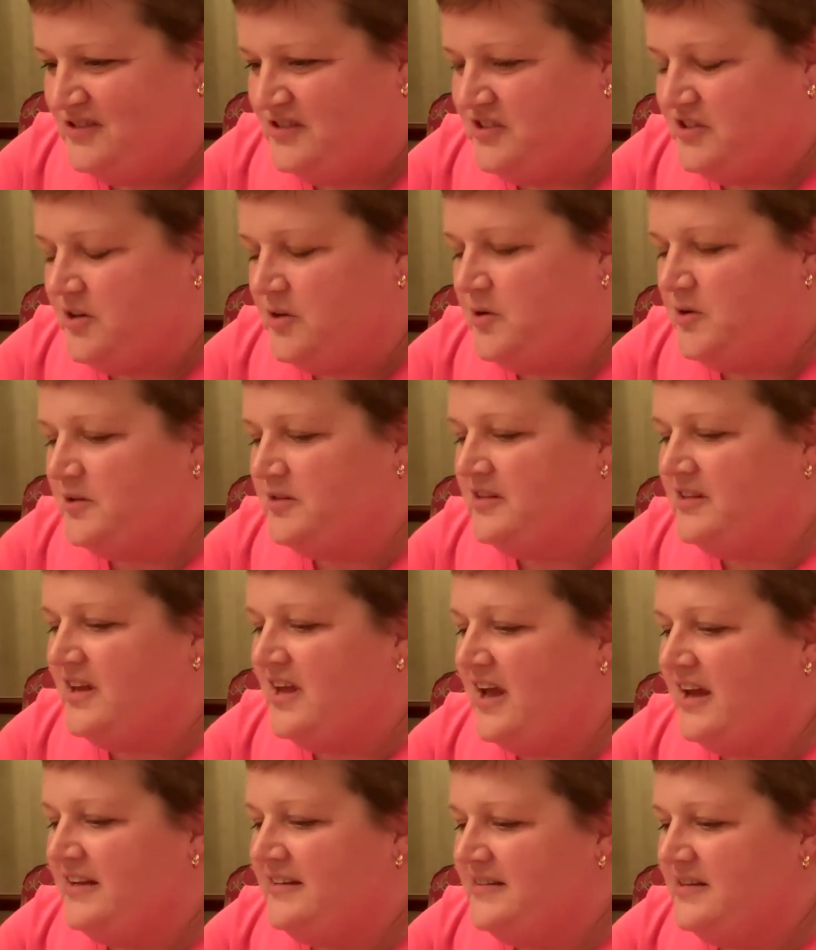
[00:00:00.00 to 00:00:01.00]
So
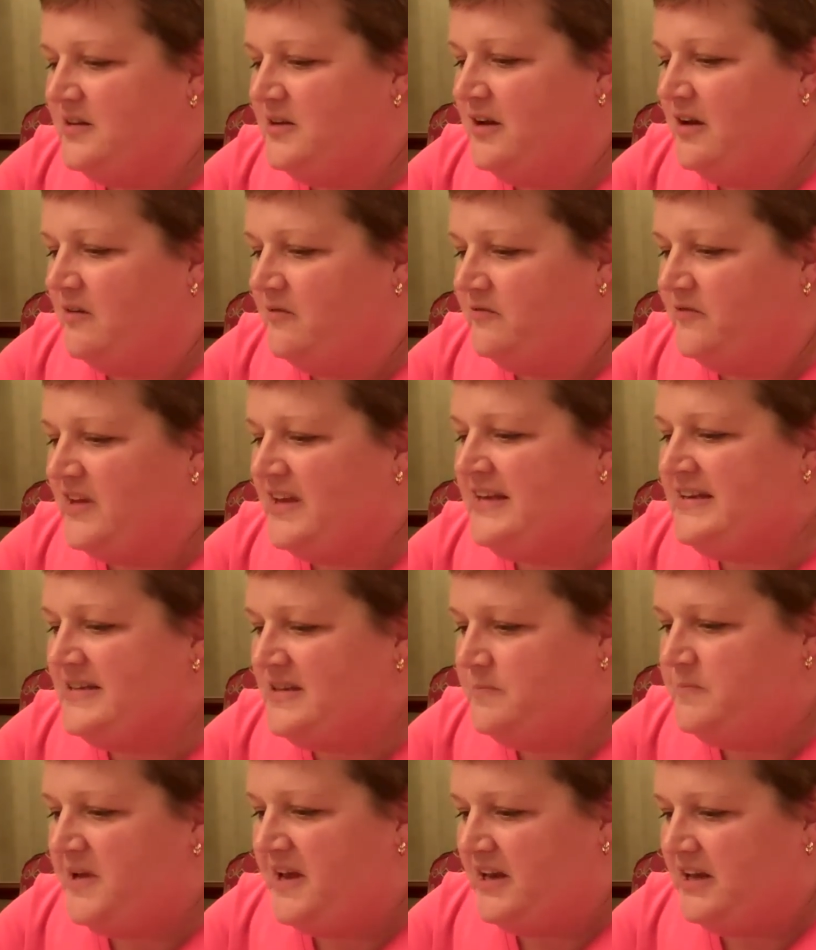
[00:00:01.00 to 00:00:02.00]
the idea of
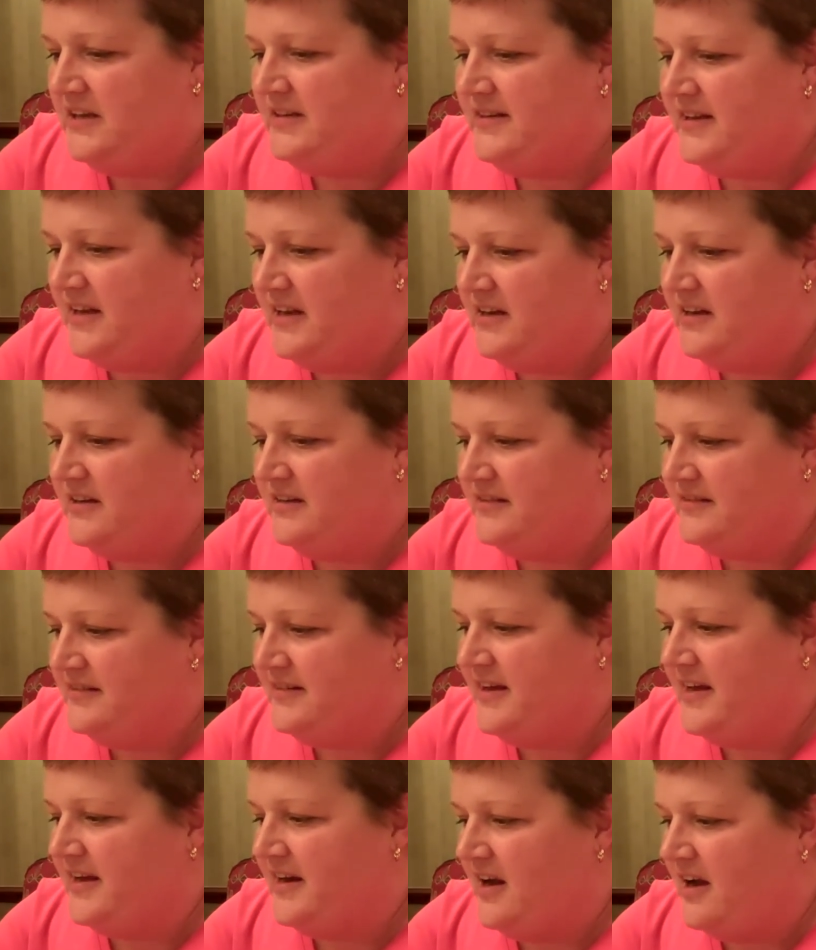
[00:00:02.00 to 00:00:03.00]
independent data is
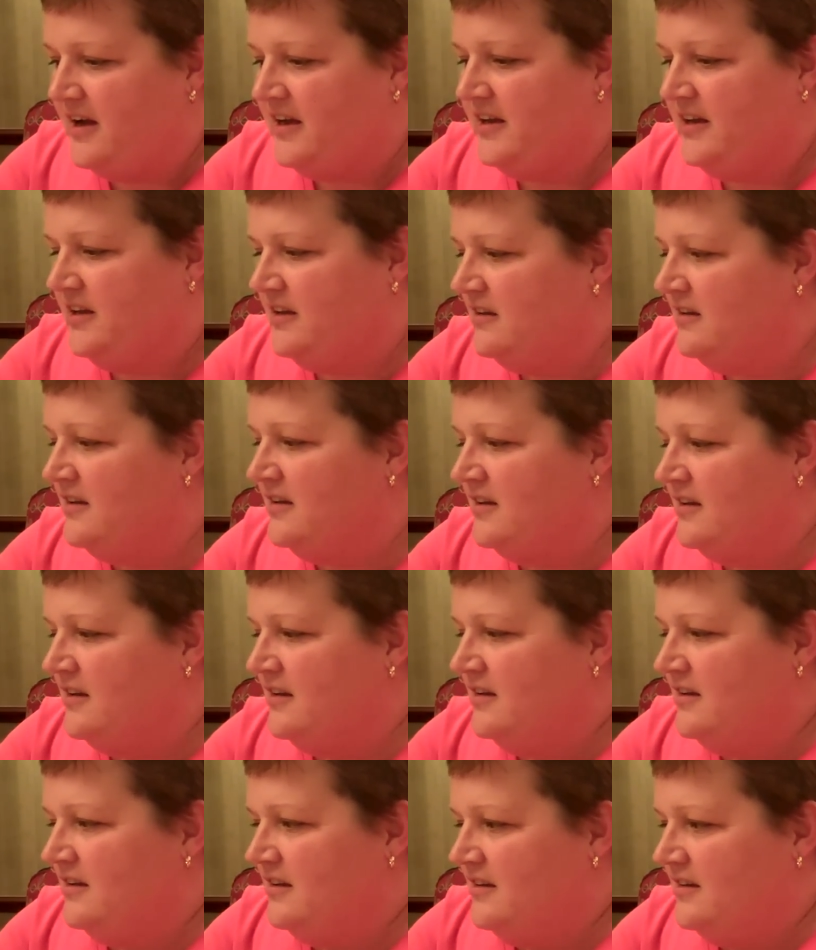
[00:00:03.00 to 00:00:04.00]
that I,
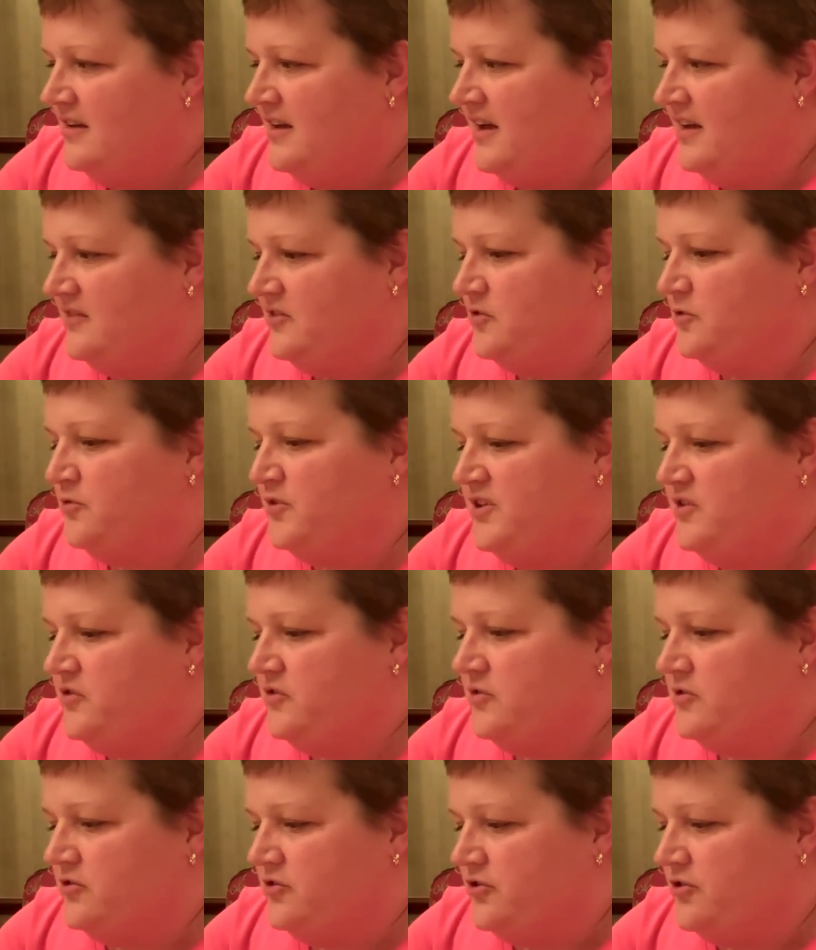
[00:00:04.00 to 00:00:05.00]
as a
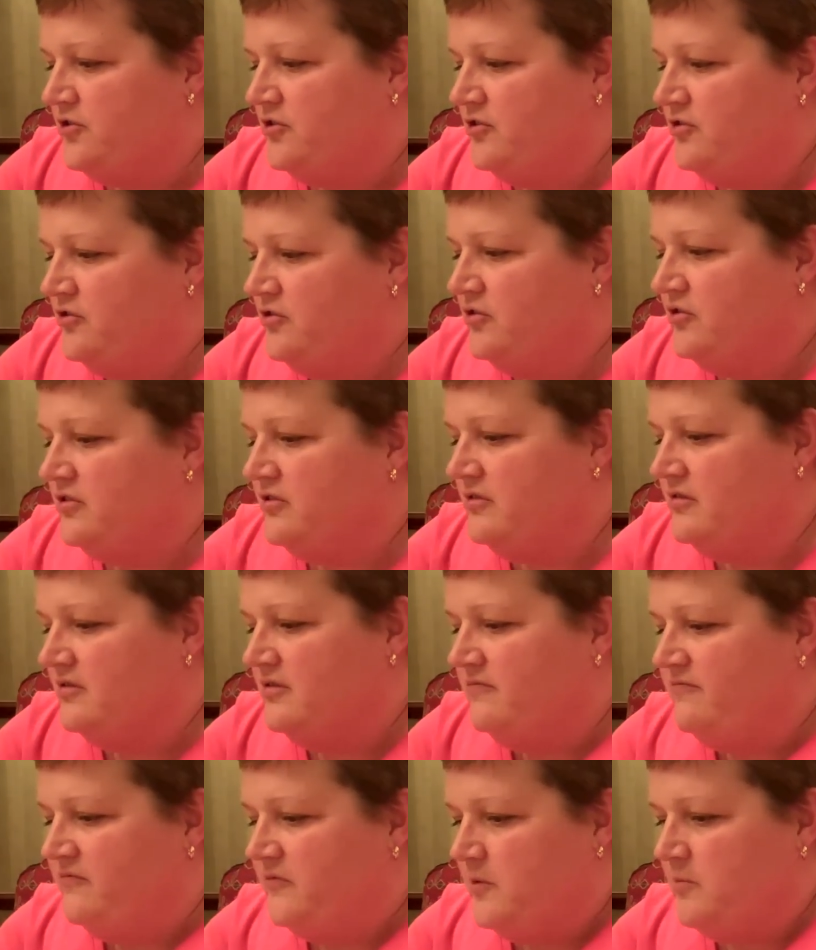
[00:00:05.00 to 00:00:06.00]
researcher, took
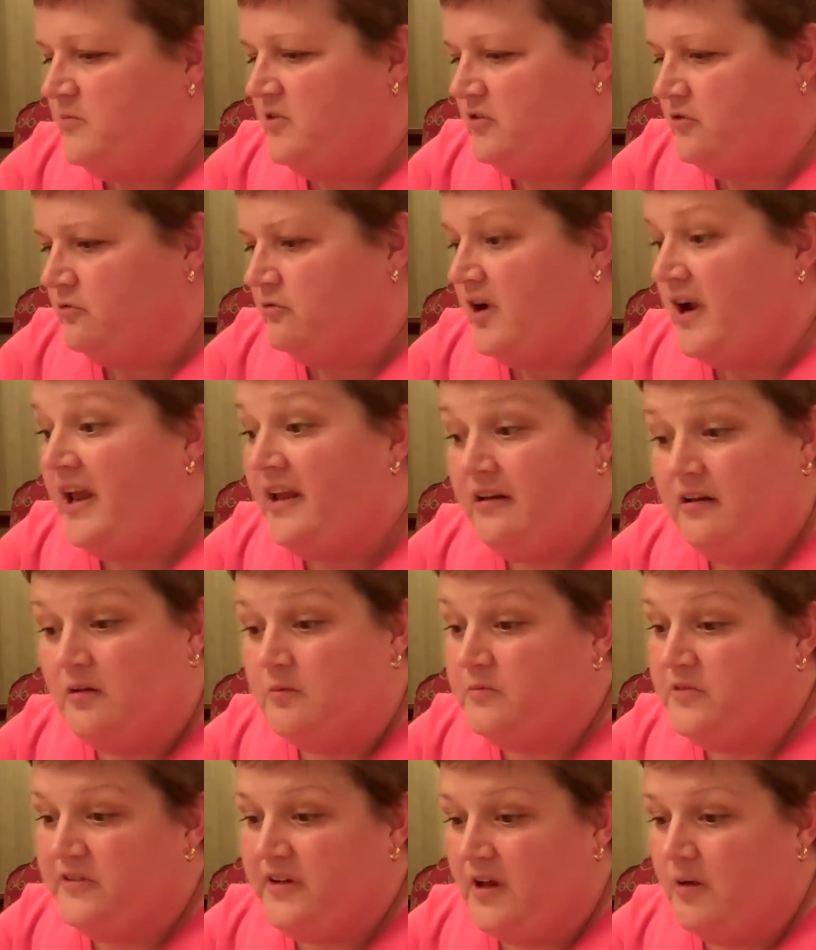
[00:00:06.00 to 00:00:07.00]
from this
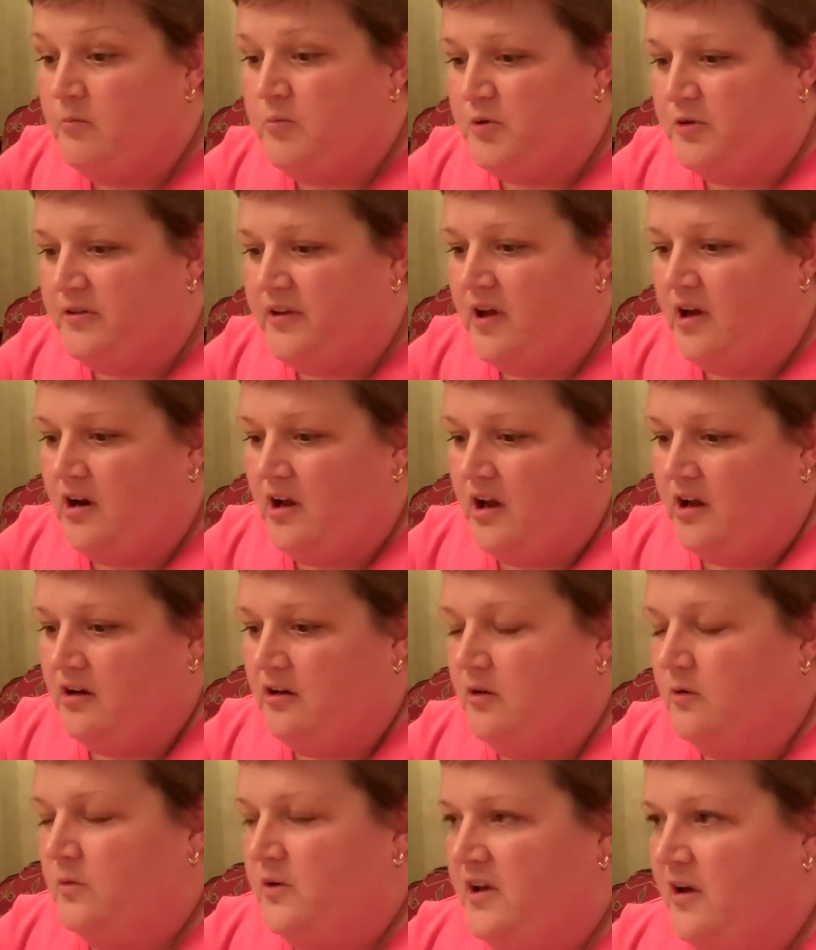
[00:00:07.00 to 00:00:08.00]
random sample that I
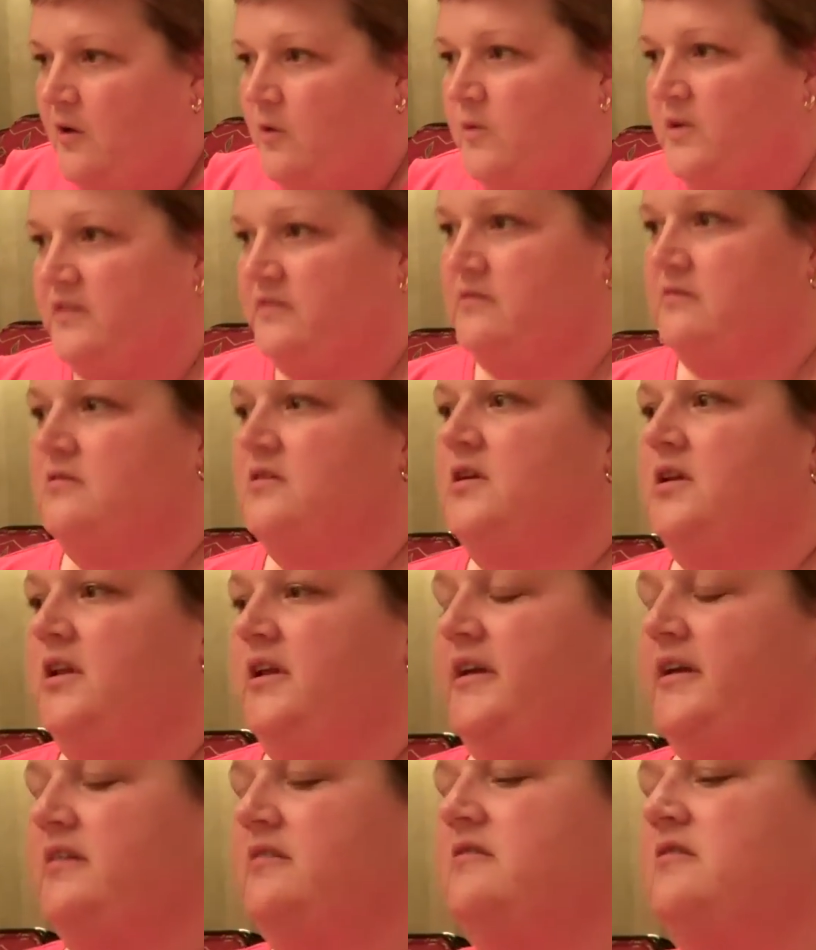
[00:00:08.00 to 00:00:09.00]
know we always
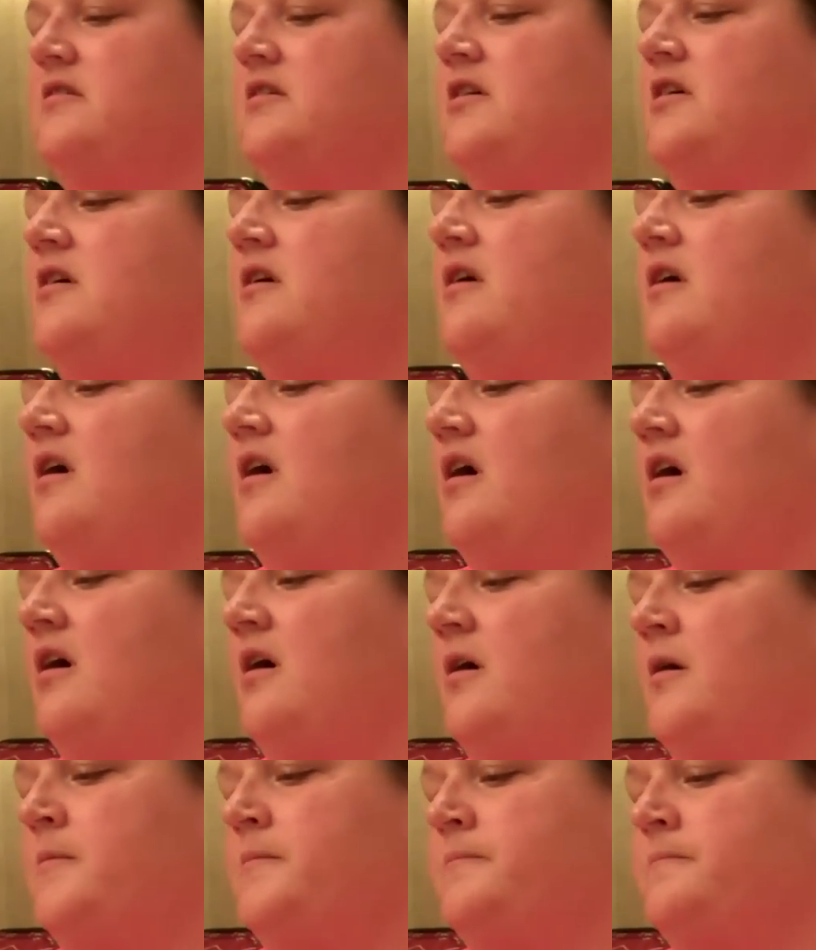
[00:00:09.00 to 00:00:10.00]
collect
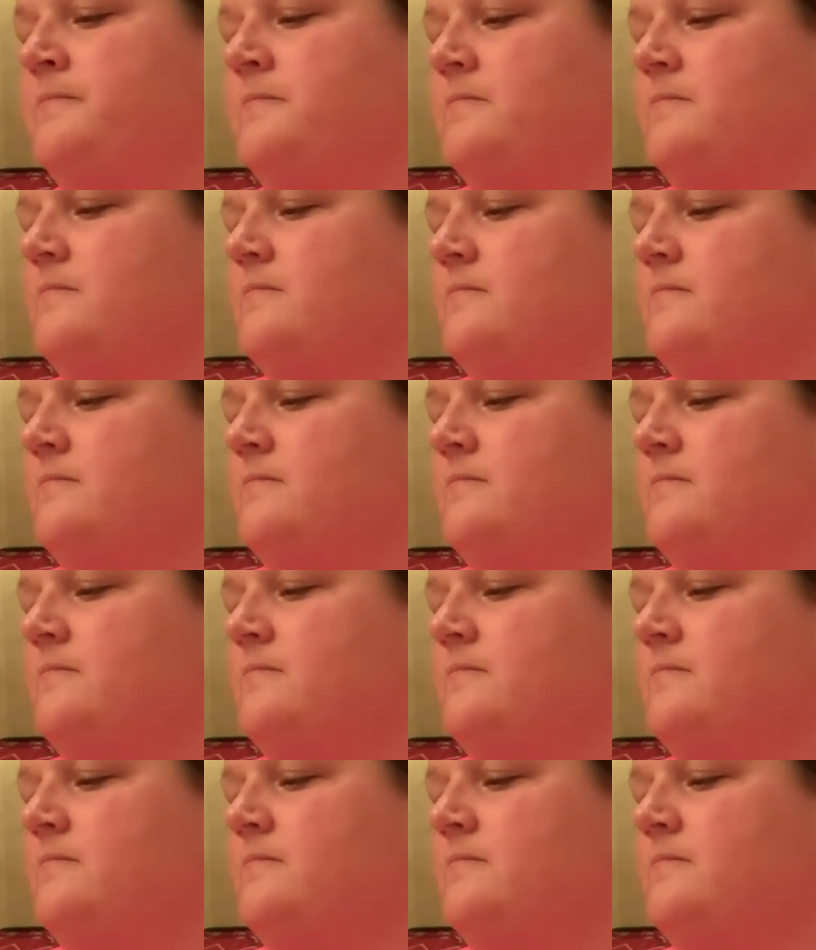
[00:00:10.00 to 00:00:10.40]
um,